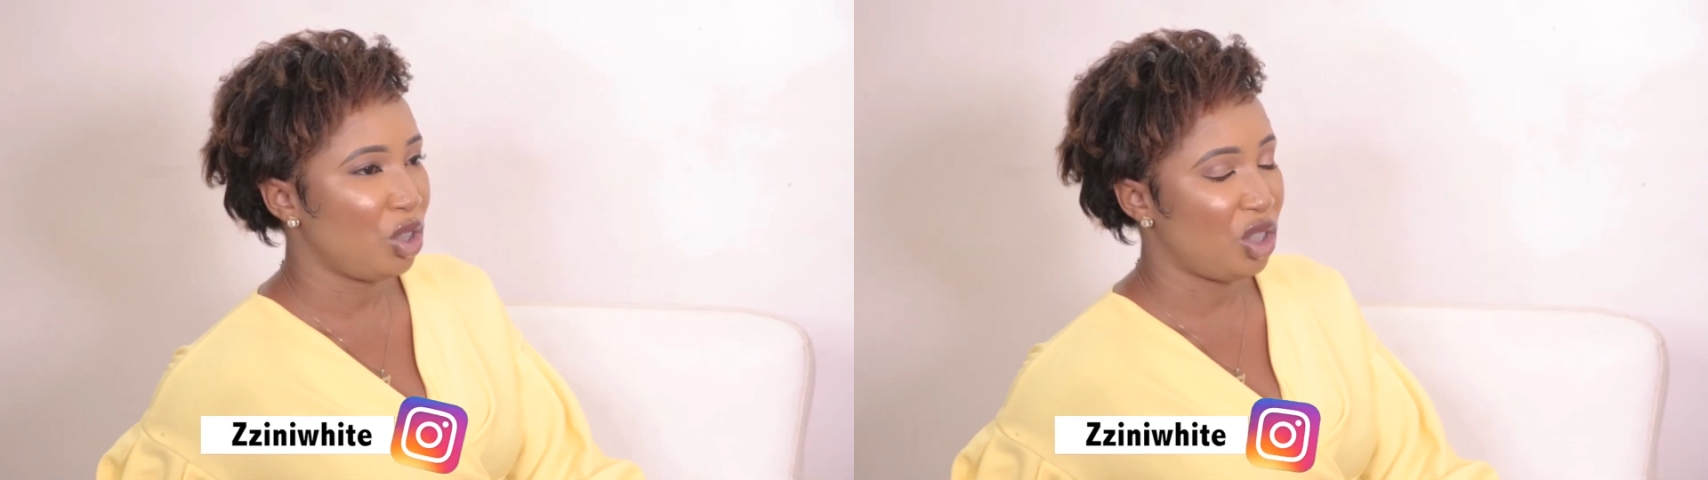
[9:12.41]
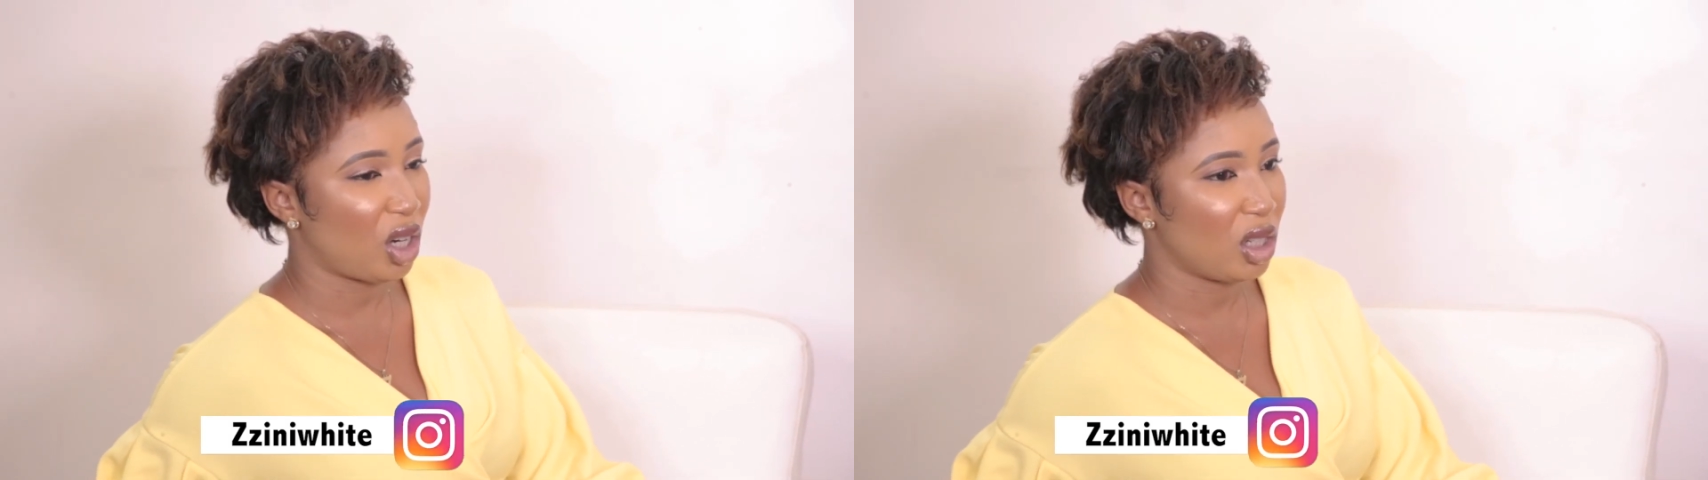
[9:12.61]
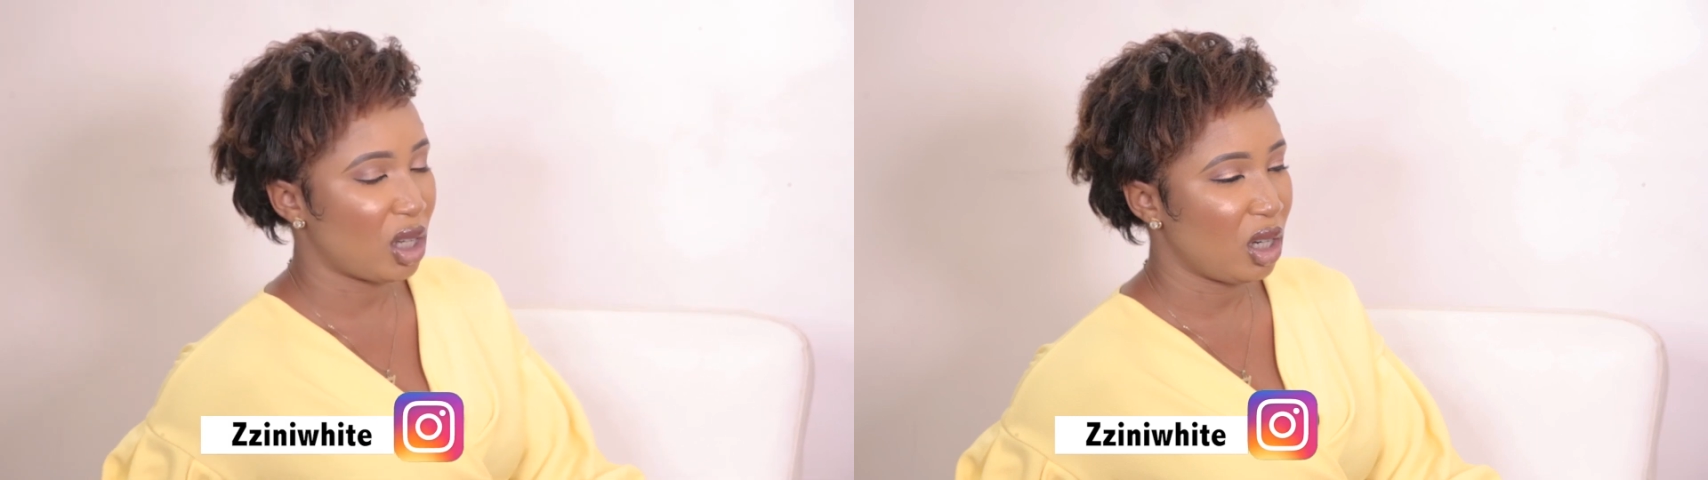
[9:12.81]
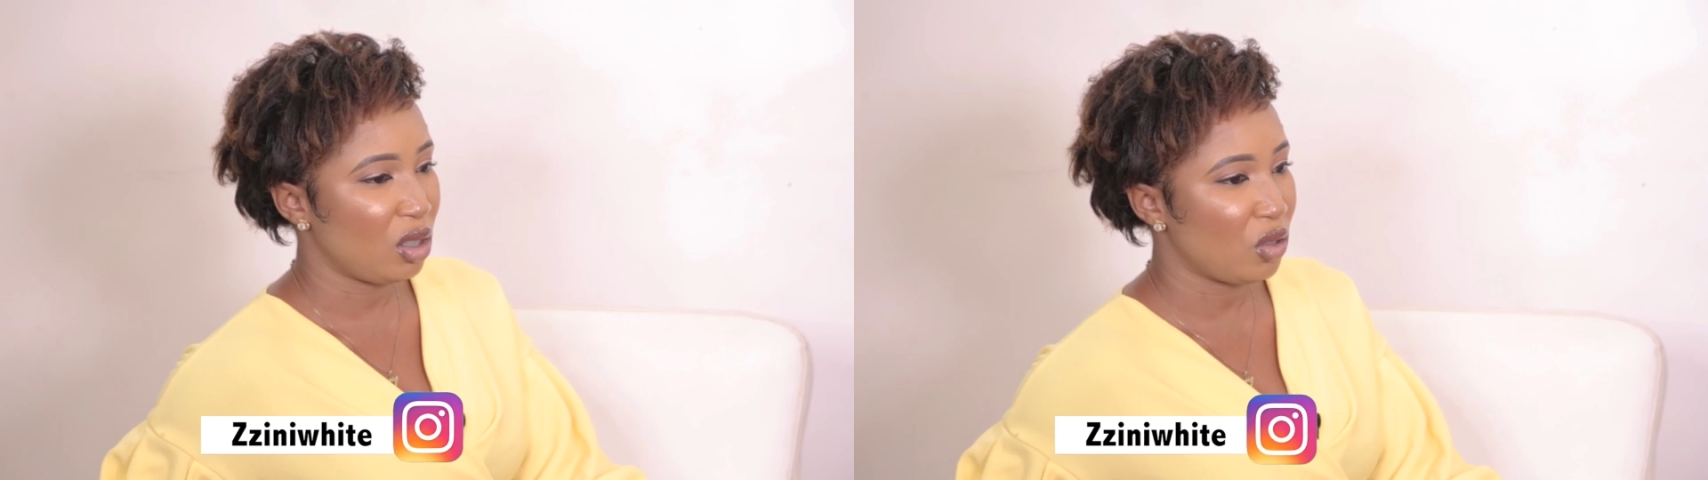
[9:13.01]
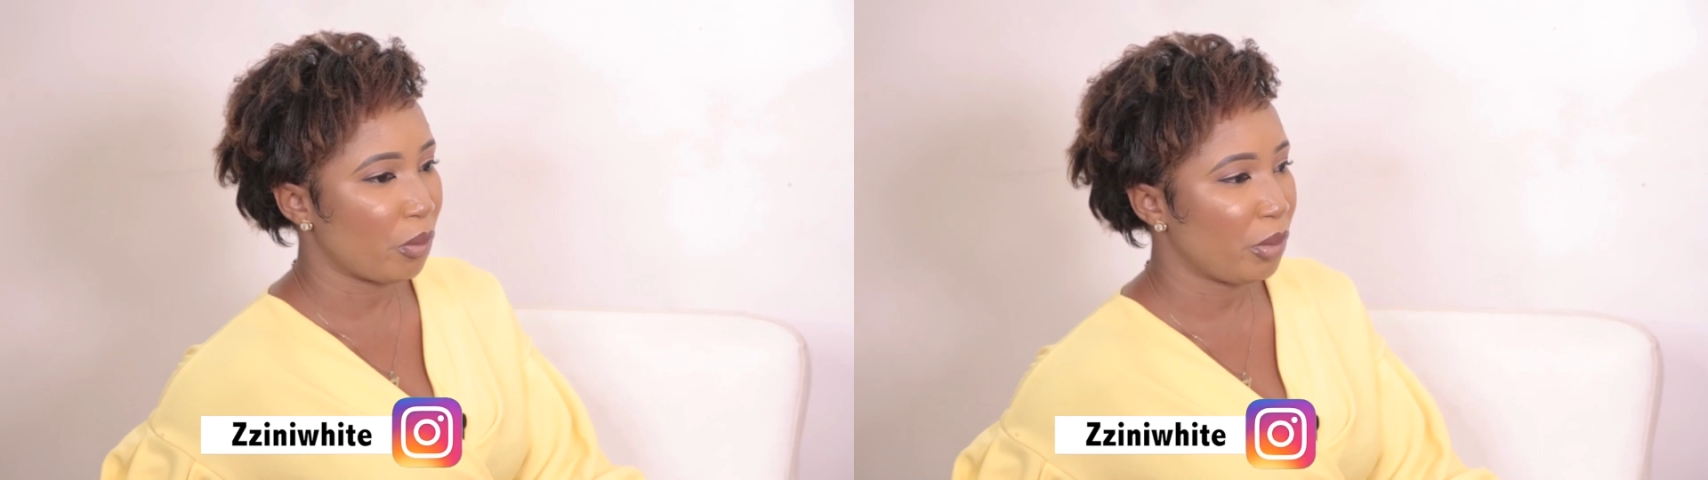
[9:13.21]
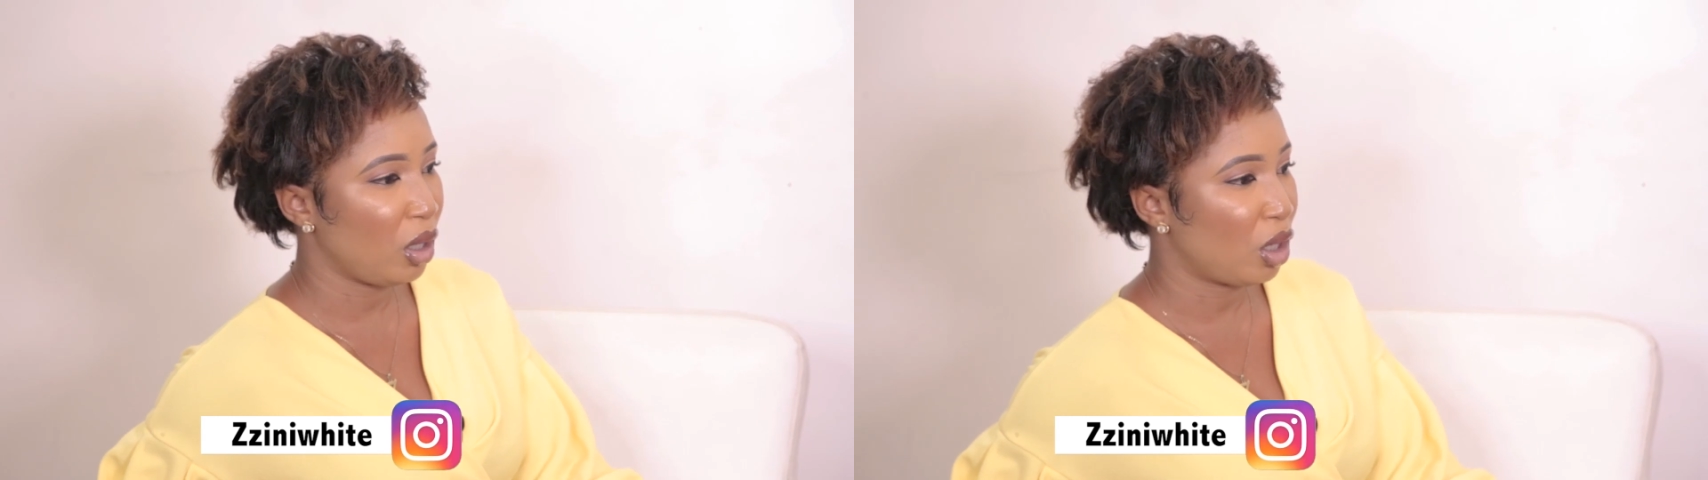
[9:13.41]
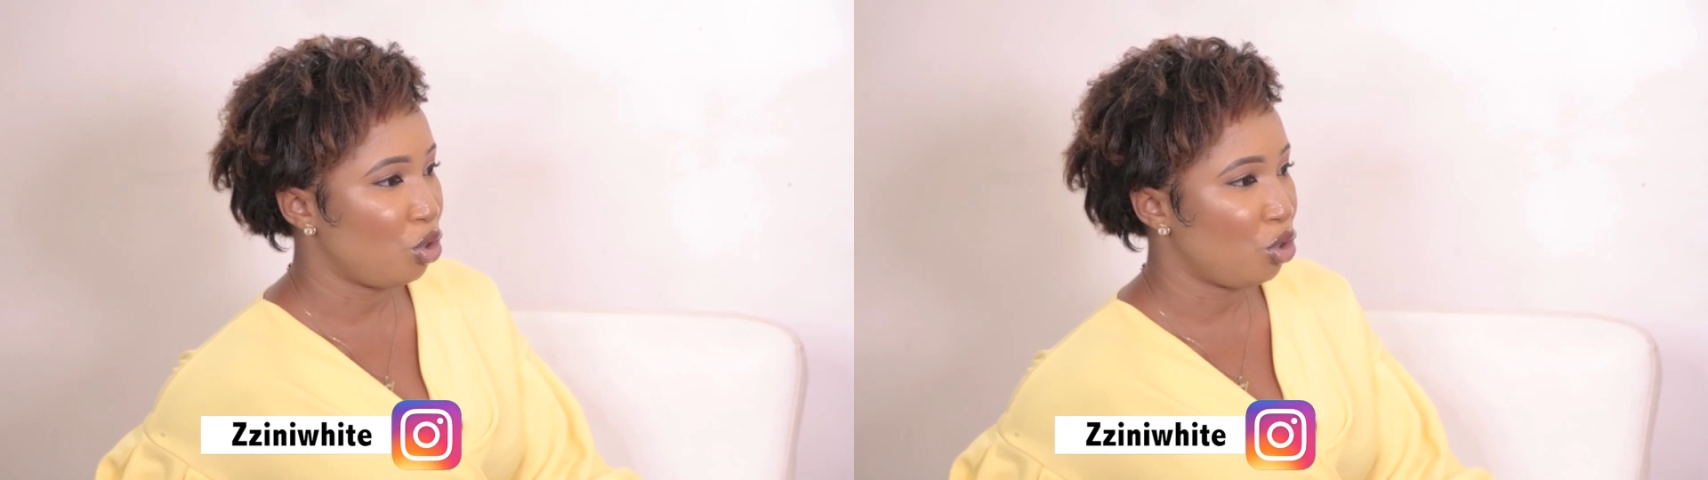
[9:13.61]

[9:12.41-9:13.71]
rejected in something